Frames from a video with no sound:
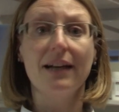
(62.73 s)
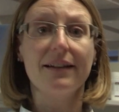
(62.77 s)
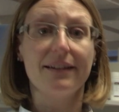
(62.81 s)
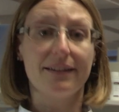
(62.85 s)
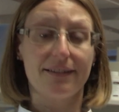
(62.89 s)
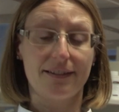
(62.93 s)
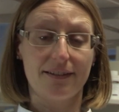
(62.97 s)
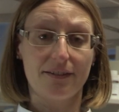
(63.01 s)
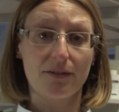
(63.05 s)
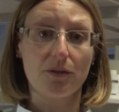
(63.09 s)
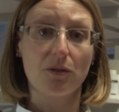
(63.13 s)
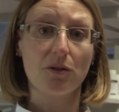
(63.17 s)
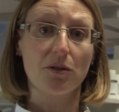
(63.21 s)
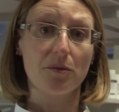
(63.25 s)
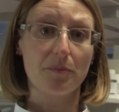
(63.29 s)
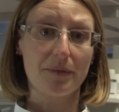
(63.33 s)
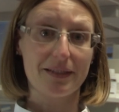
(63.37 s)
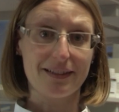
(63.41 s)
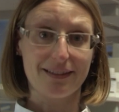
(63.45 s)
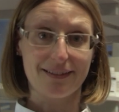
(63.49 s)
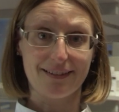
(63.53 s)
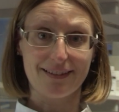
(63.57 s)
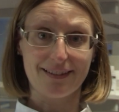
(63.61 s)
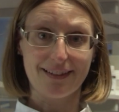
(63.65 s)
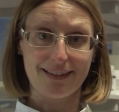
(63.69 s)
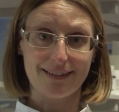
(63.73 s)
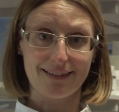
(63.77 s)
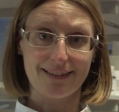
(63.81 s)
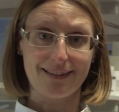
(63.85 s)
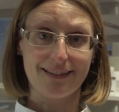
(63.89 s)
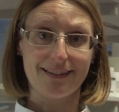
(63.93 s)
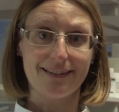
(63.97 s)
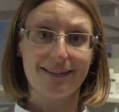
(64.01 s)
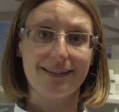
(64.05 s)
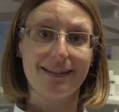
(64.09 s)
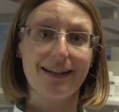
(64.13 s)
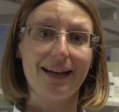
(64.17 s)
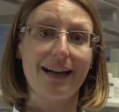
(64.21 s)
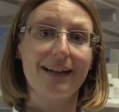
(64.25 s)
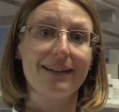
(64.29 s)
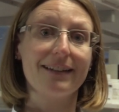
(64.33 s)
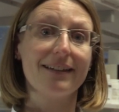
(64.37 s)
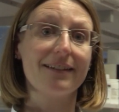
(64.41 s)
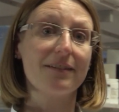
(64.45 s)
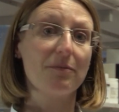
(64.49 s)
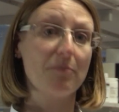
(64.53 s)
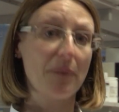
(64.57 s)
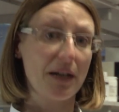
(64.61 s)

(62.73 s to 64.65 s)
This is called metastasis, and it's